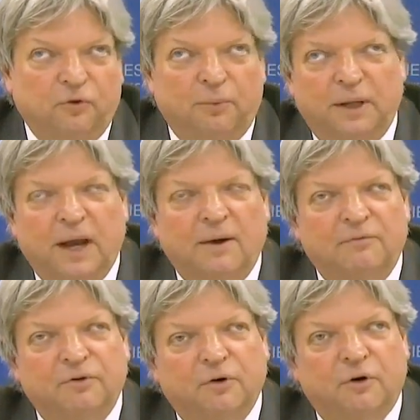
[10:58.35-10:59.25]
So we now
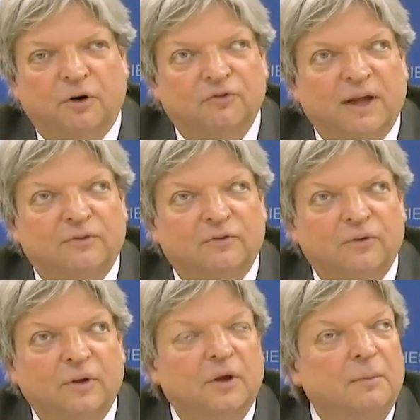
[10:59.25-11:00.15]
have a core set
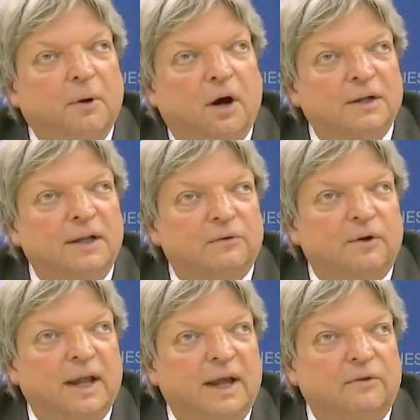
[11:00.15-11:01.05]
partly
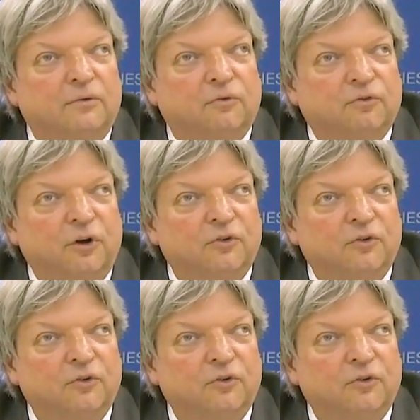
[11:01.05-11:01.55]
related to